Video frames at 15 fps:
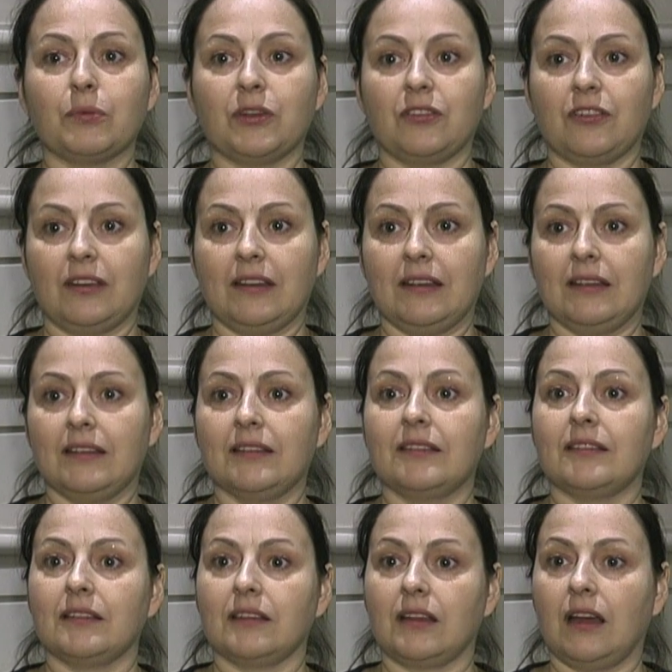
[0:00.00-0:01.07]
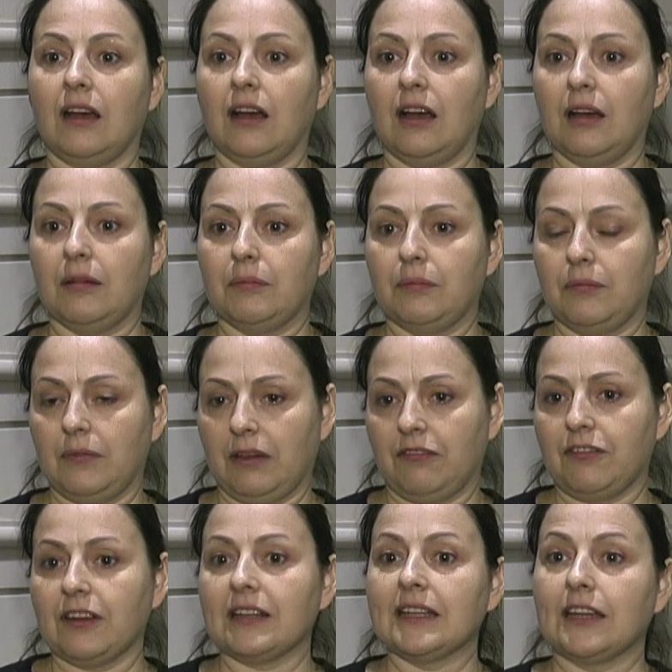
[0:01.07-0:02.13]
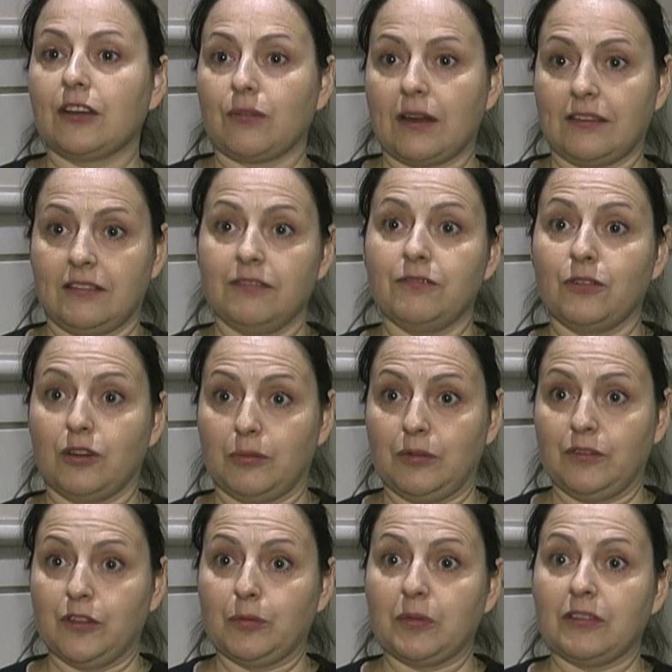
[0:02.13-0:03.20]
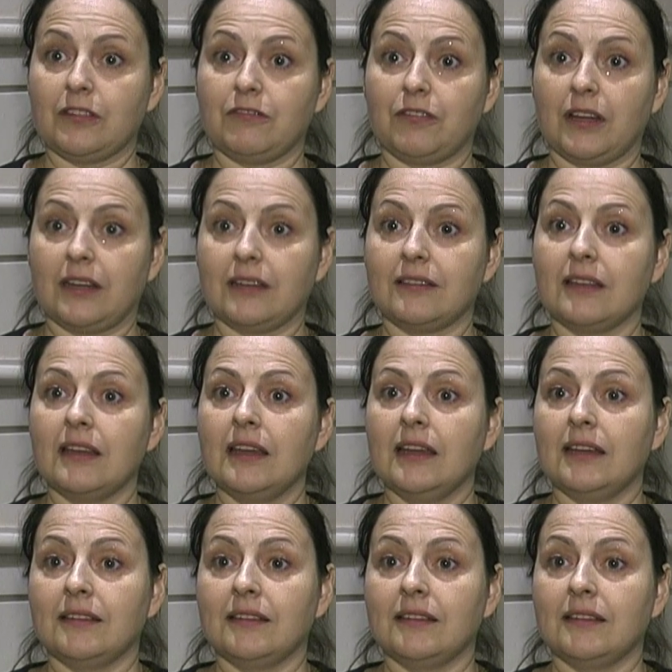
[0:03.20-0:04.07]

which is a fairly aggressive form of lupus nephritis,